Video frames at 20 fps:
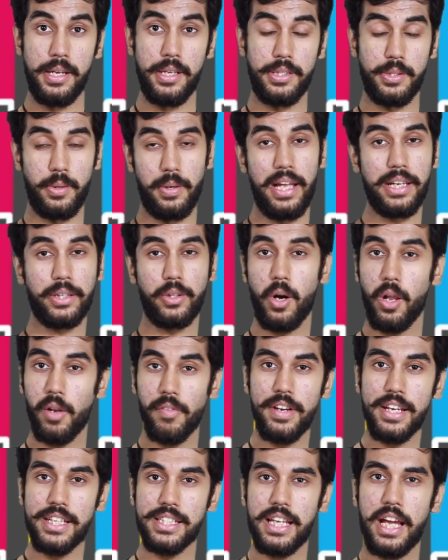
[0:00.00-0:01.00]
So like
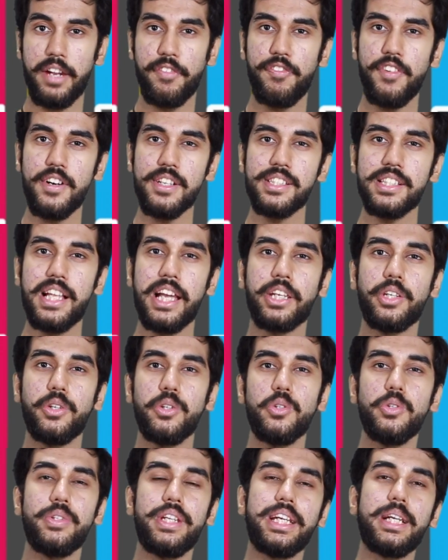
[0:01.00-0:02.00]
always, I'd first like
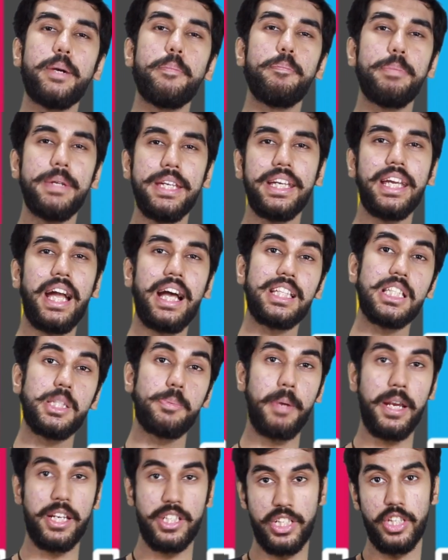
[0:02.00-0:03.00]
you to take a peek at the
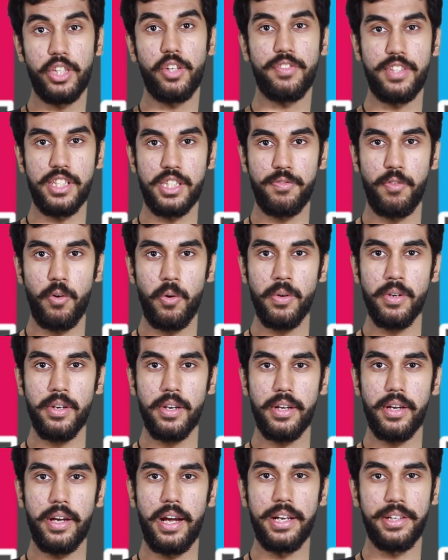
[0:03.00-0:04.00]
spec sheet of this
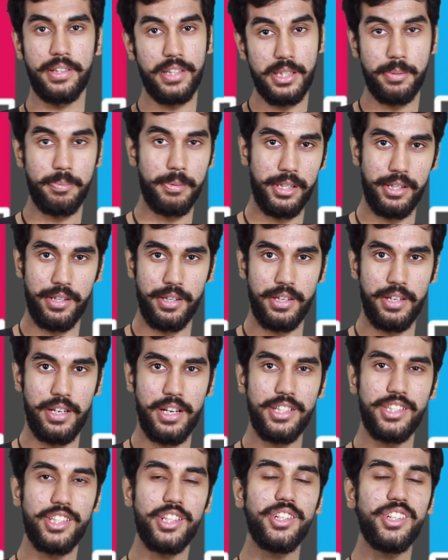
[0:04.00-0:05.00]
phone, and trust me,
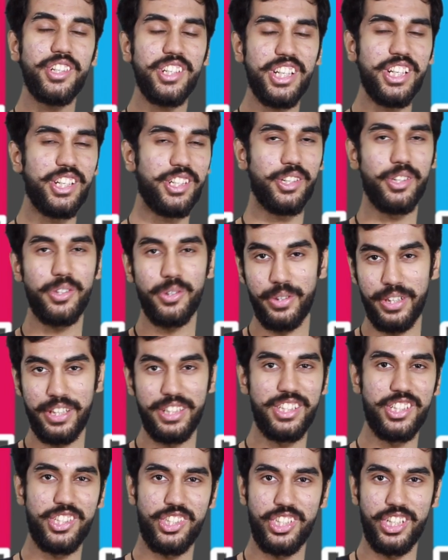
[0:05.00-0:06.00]
it's a treat to
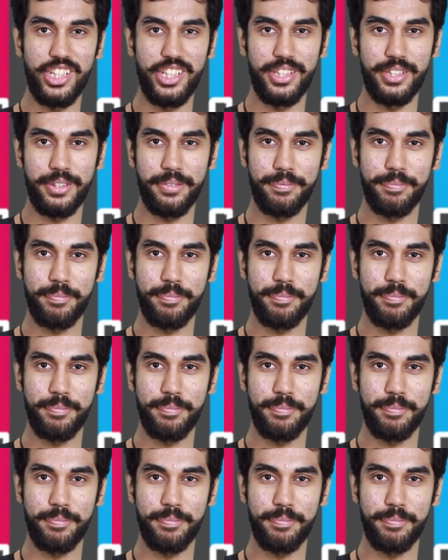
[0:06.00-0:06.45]
read the sheet.